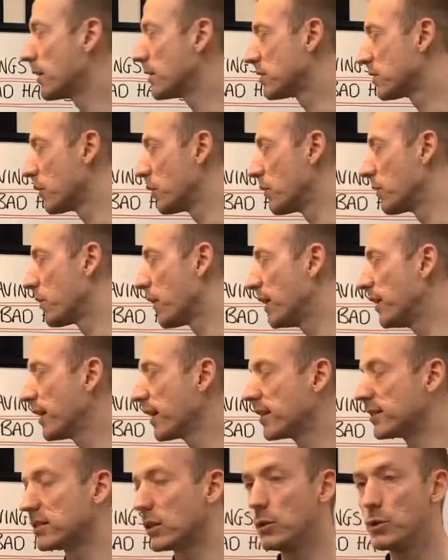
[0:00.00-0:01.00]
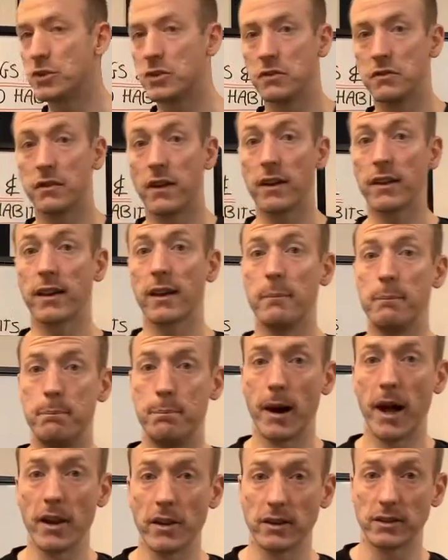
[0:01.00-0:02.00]
So finding a solution, finding a
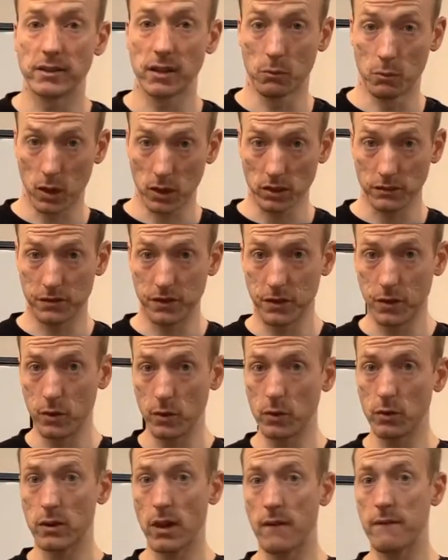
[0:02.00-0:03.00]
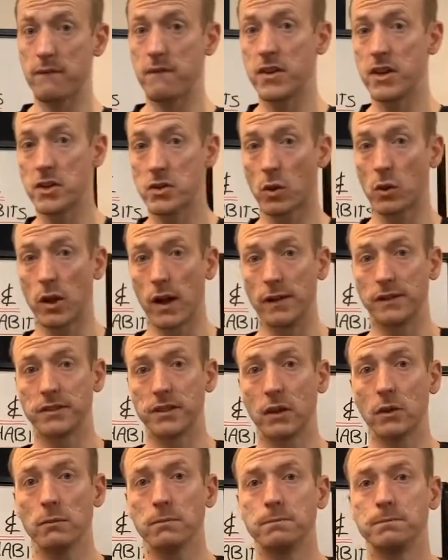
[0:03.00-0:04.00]
balance that works for you, that fits your
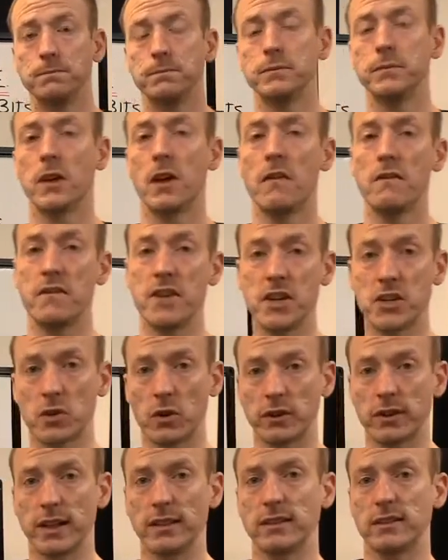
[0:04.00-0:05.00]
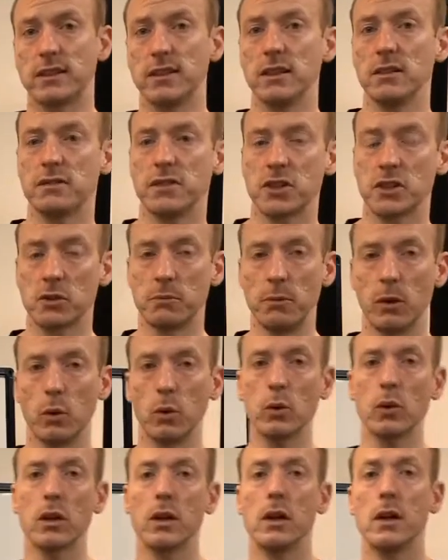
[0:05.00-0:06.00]
lifestyle, fits your identity, fits your
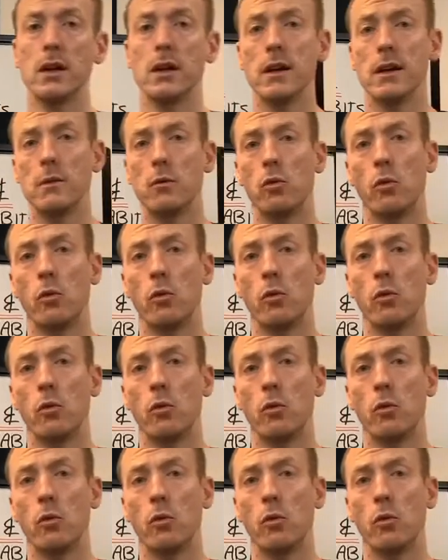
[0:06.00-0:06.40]
mold, will be